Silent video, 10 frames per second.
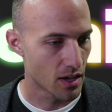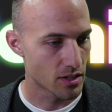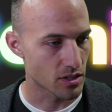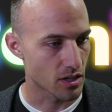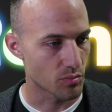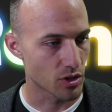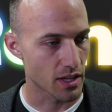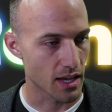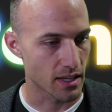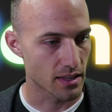Just going to put
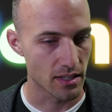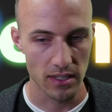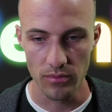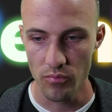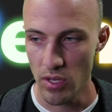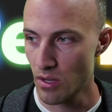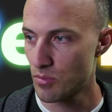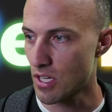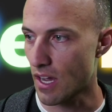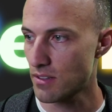that in the
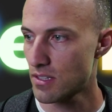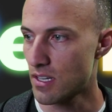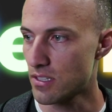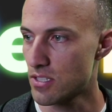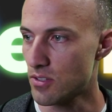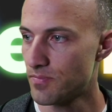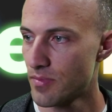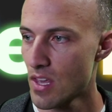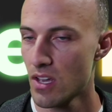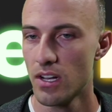meetup chat thing too.
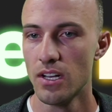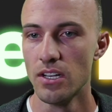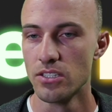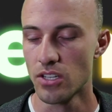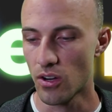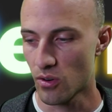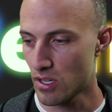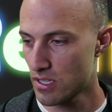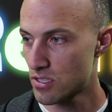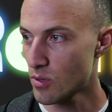So
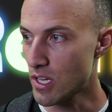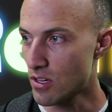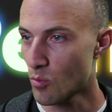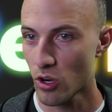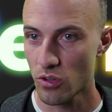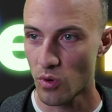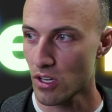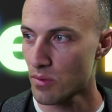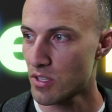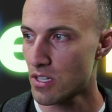sweet, you're more than
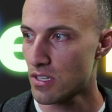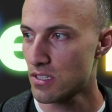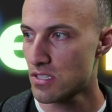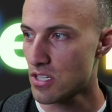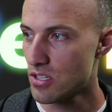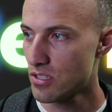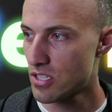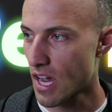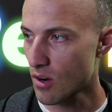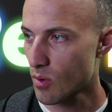welcome to, to
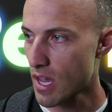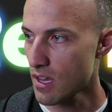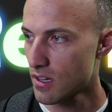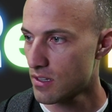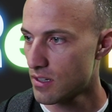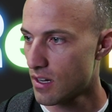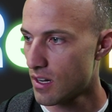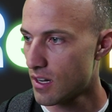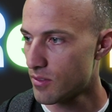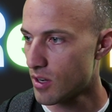chat away
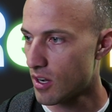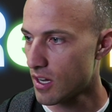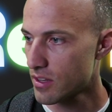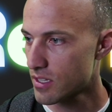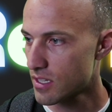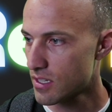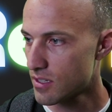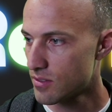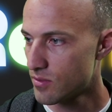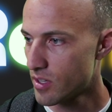um, on
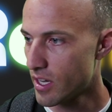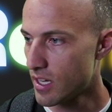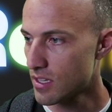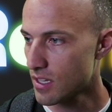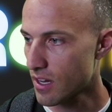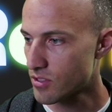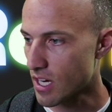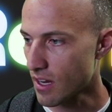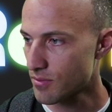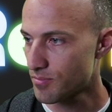the in the live
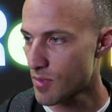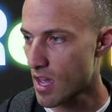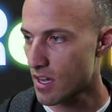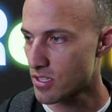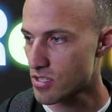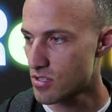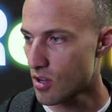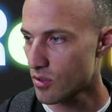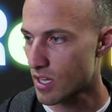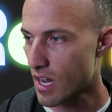chat. Uh, just
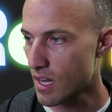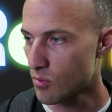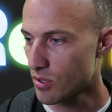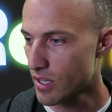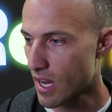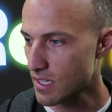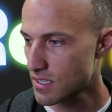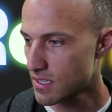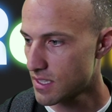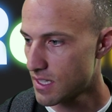know that I will
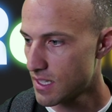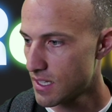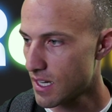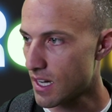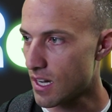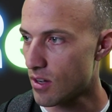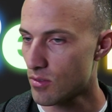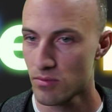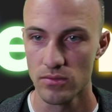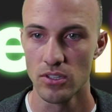not
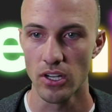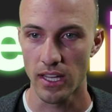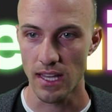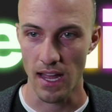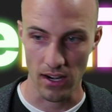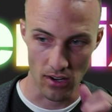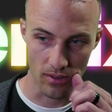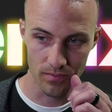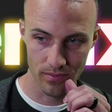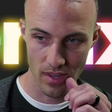uh, look at that at all.